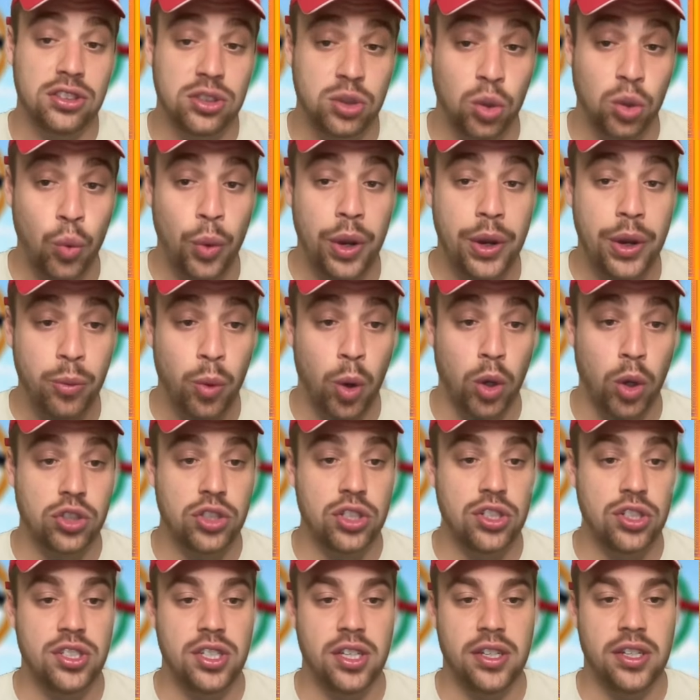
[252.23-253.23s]
to win
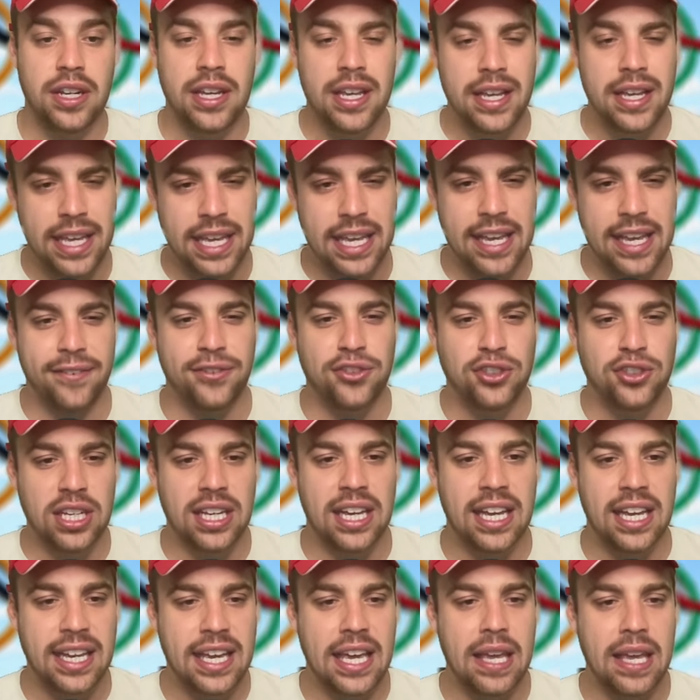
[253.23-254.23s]
Washington if she
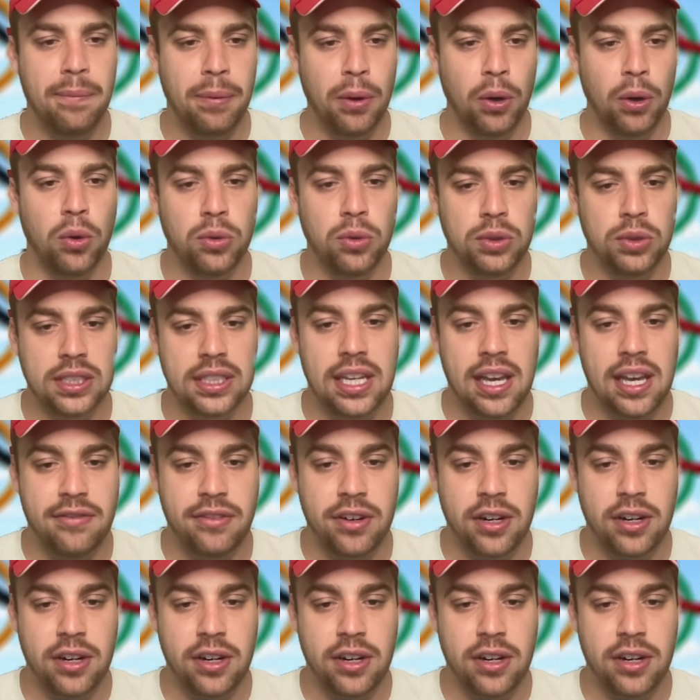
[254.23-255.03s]
can keep it all together.